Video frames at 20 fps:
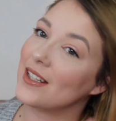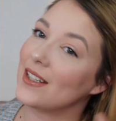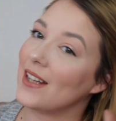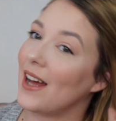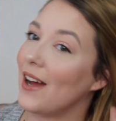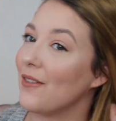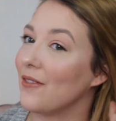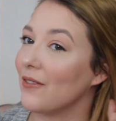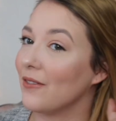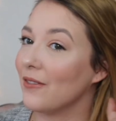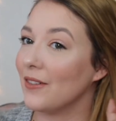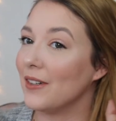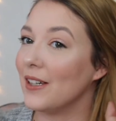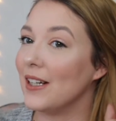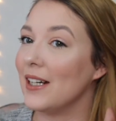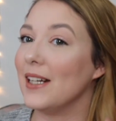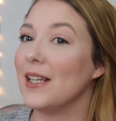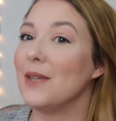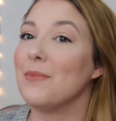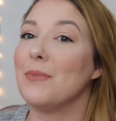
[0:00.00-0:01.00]
sat
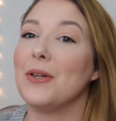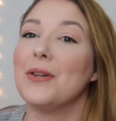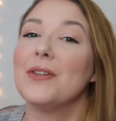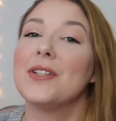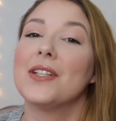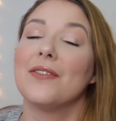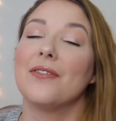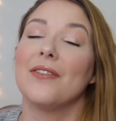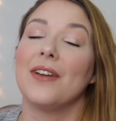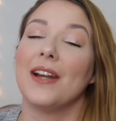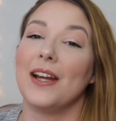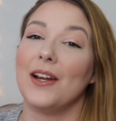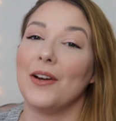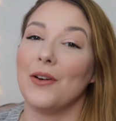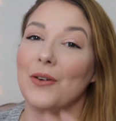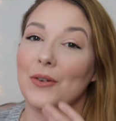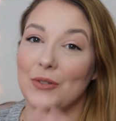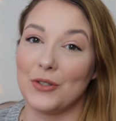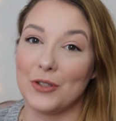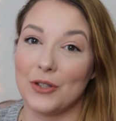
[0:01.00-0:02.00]
really beautifully
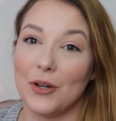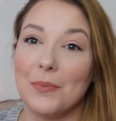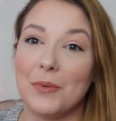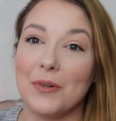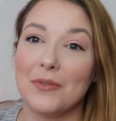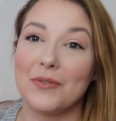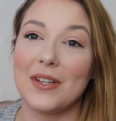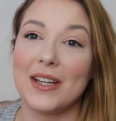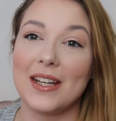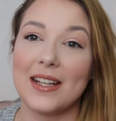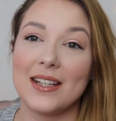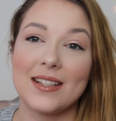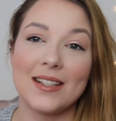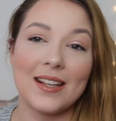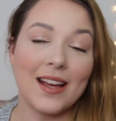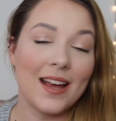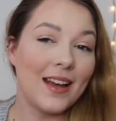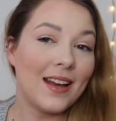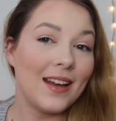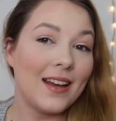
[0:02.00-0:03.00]
on top of this
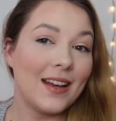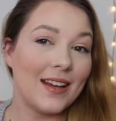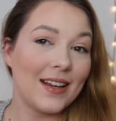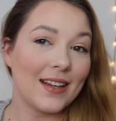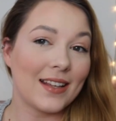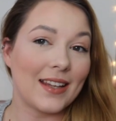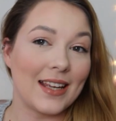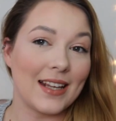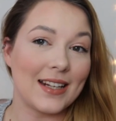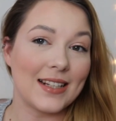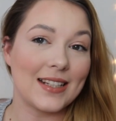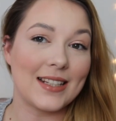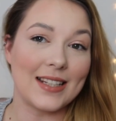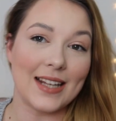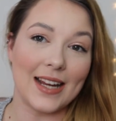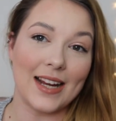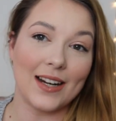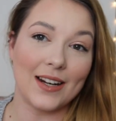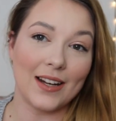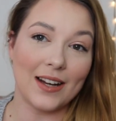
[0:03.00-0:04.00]

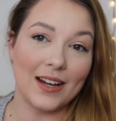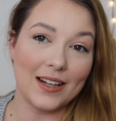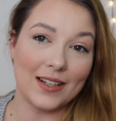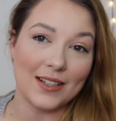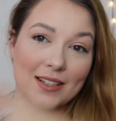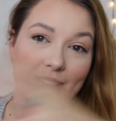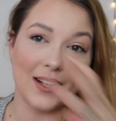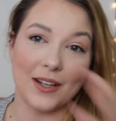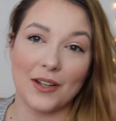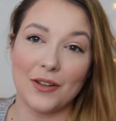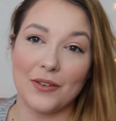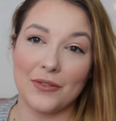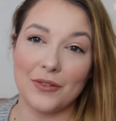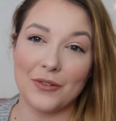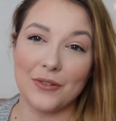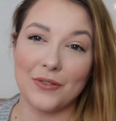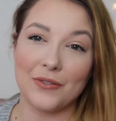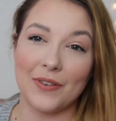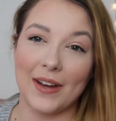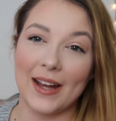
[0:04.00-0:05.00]
concealer as like a
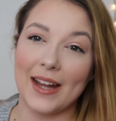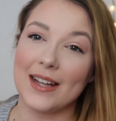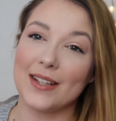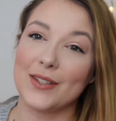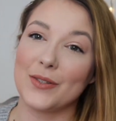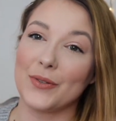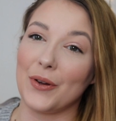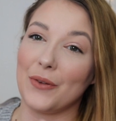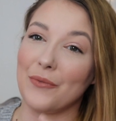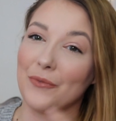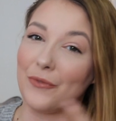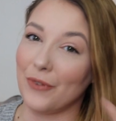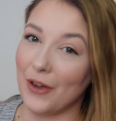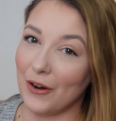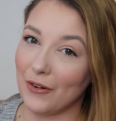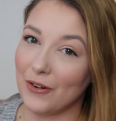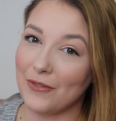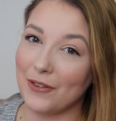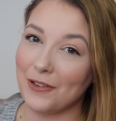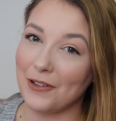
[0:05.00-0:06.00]
full face, so I'm
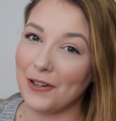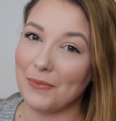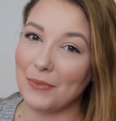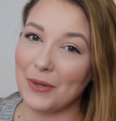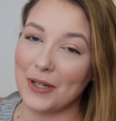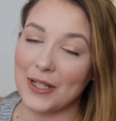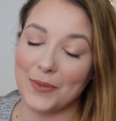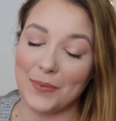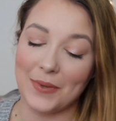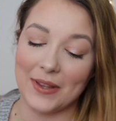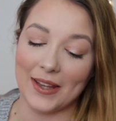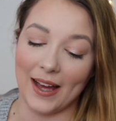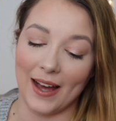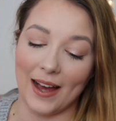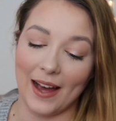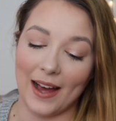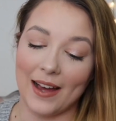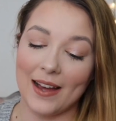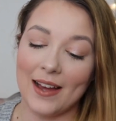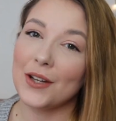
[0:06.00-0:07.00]
very, very impressed with
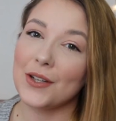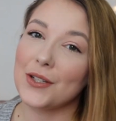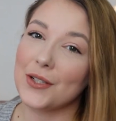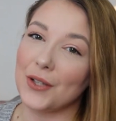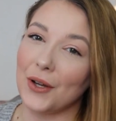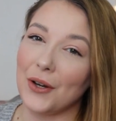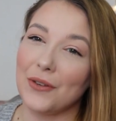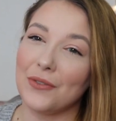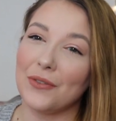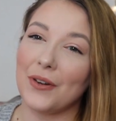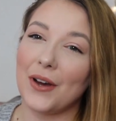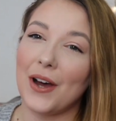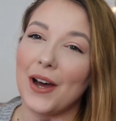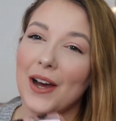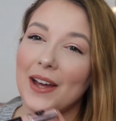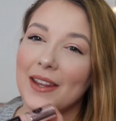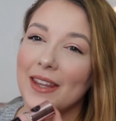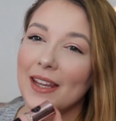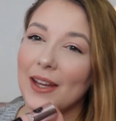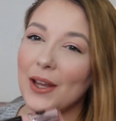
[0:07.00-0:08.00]
that. So
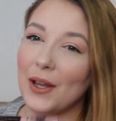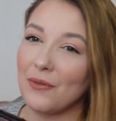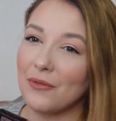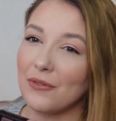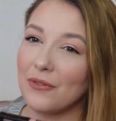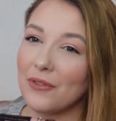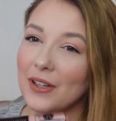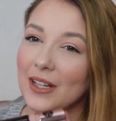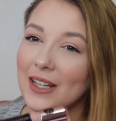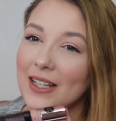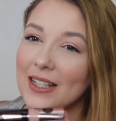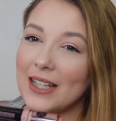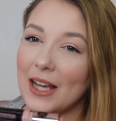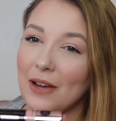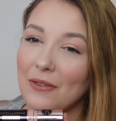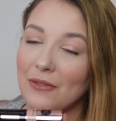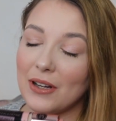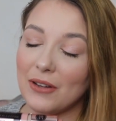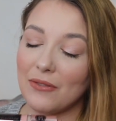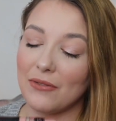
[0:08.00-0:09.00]
far, the Infinite
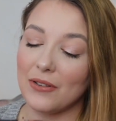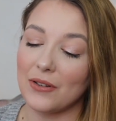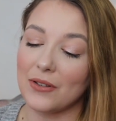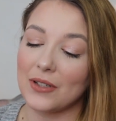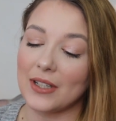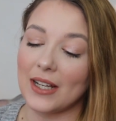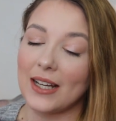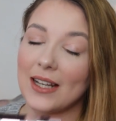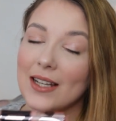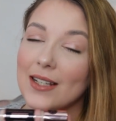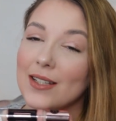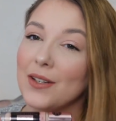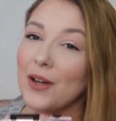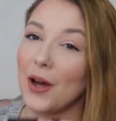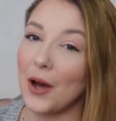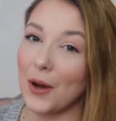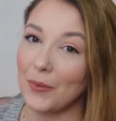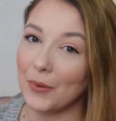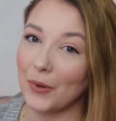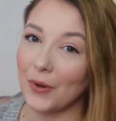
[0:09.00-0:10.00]
definitely feels like it's an
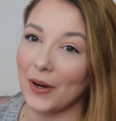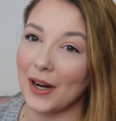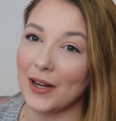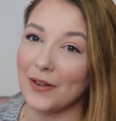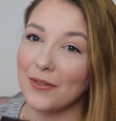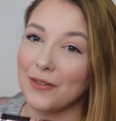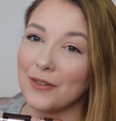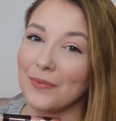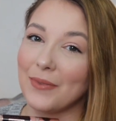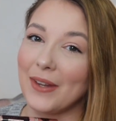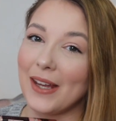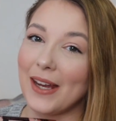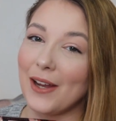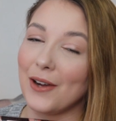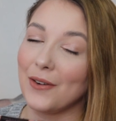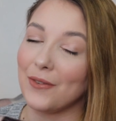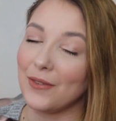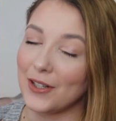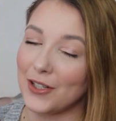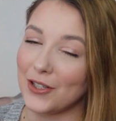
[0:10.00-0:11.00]
upgrade from the
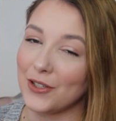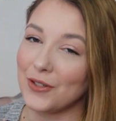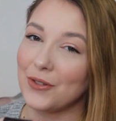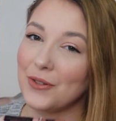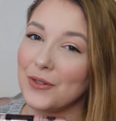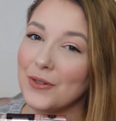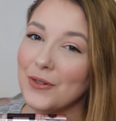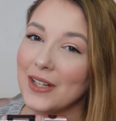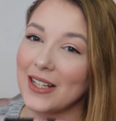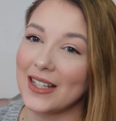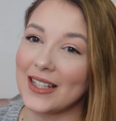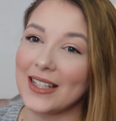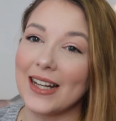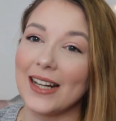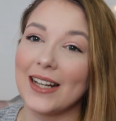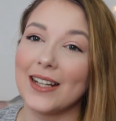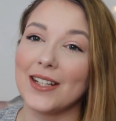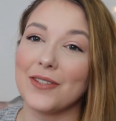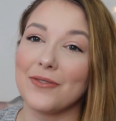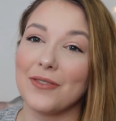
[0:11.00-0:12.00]
original
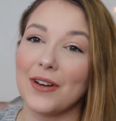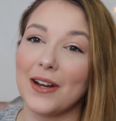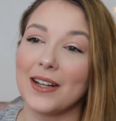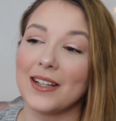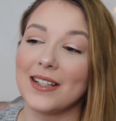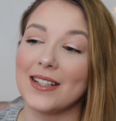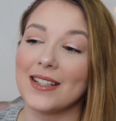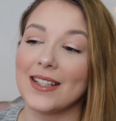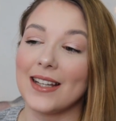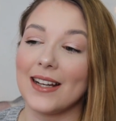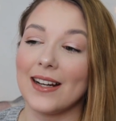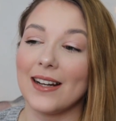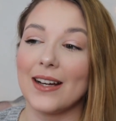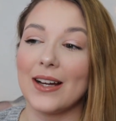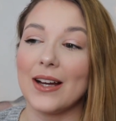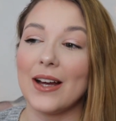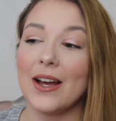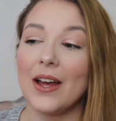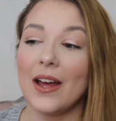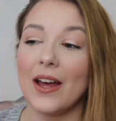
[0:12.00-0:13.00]
Conceal and Define
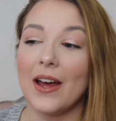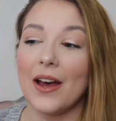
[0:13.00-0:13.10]
concealer,